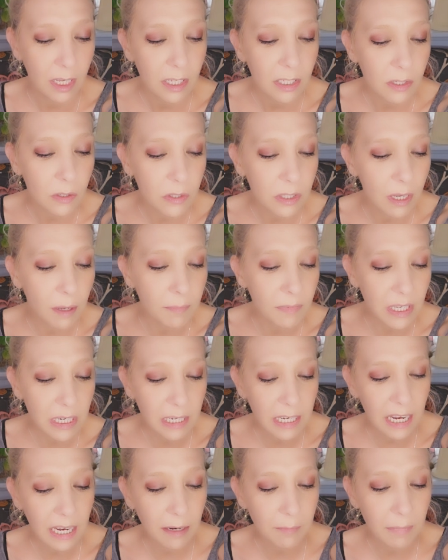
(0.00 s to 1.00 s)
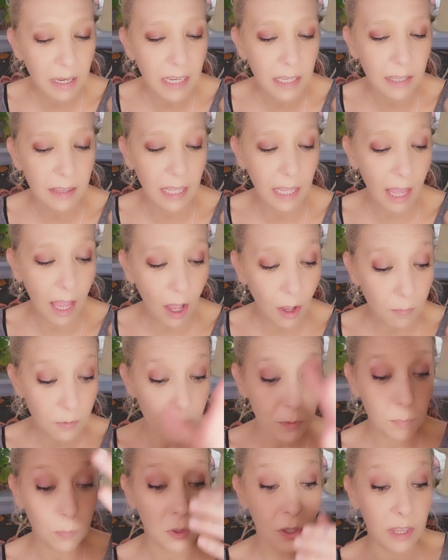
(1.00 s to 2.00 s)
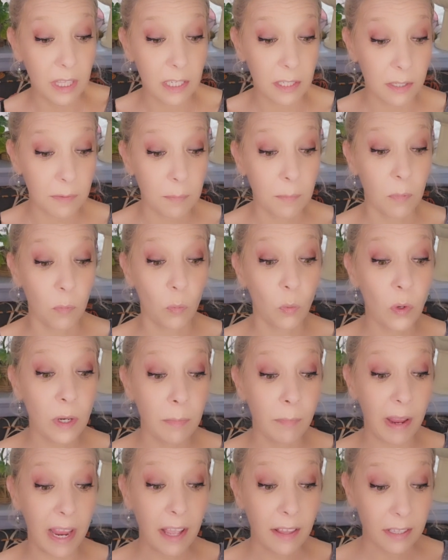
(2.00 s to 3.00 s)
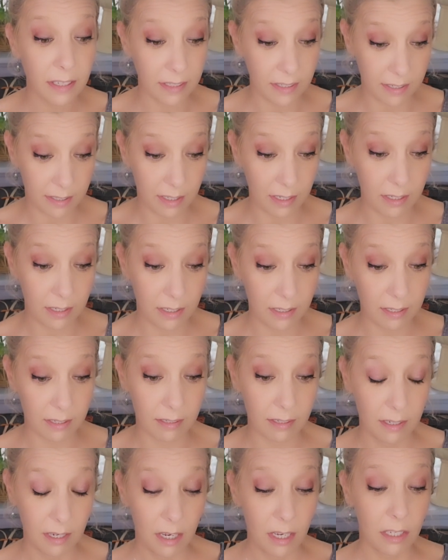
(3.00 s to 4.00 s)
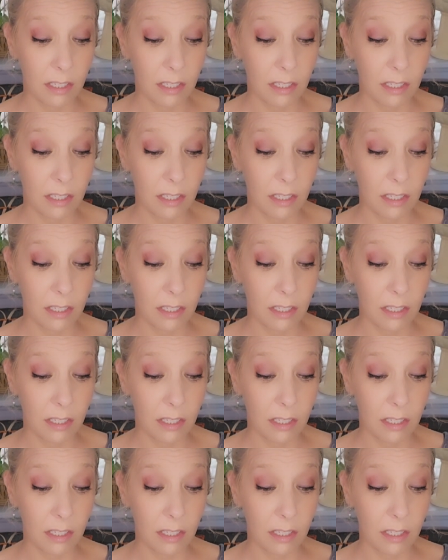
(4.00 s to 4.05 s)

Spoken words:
So something came in that helped put this, rebalance this.